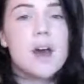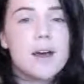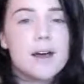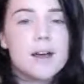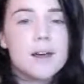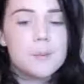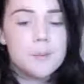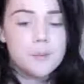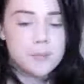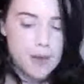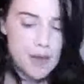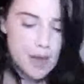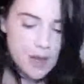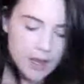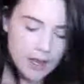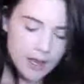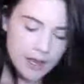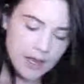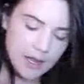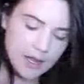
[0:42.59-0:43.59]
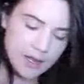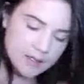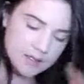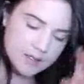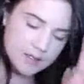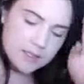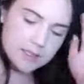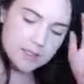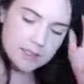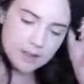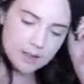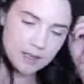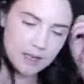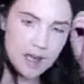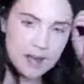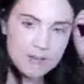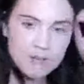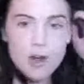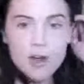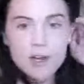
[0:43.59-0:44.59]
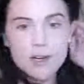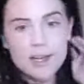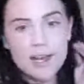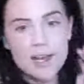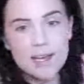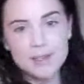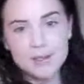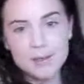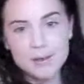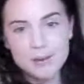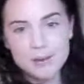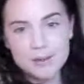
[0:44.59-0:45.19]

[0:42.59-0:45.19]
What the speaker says: and I've got a kind of